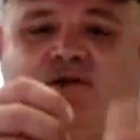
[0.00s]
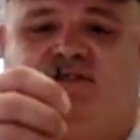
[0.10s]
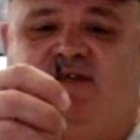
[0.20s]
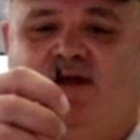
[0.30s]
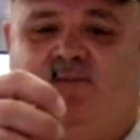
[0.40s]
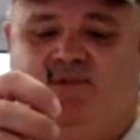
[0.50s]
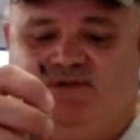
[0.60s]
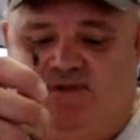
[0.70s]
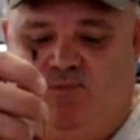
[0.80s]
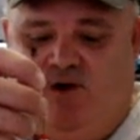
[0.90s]
all set up with
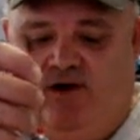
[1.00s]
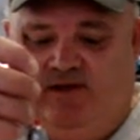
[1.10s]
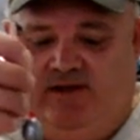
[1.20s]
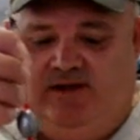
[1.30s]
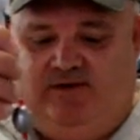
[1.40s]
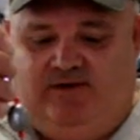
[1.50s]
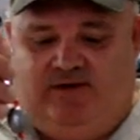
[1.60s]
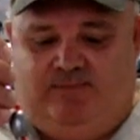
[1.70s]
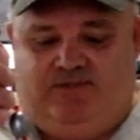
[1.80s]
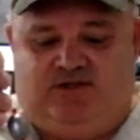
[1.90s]
some wire leader and
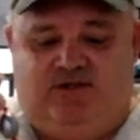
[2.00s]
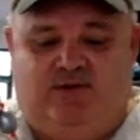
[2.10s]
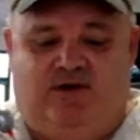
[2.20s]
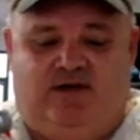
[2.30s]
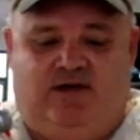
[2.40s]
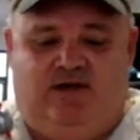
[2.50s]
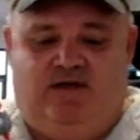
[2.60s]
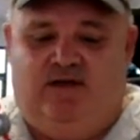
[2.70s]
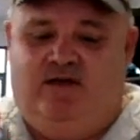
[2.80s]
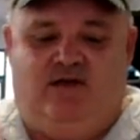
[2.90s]
a number 2 hook.
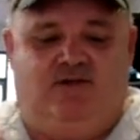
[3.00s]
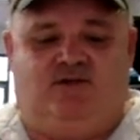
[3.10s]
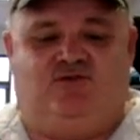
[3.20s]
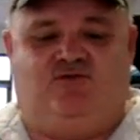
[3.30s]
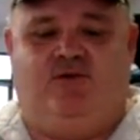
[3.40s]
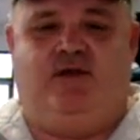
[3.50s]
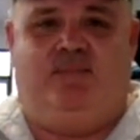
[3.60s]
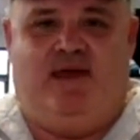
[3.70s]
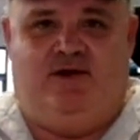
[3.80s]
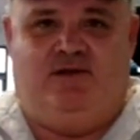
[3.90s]
Just throw your
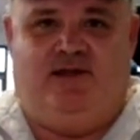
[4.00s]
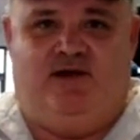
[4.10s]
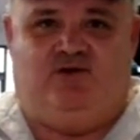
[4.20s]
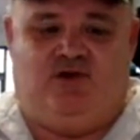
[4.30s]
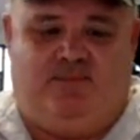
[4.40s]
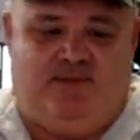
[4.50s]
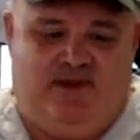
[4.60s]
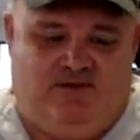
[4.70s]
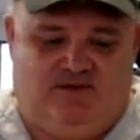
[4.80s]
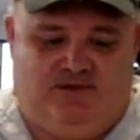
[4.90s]
bait on there, drop it
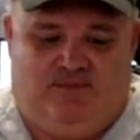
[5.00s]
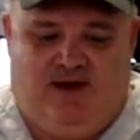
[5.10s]
down to the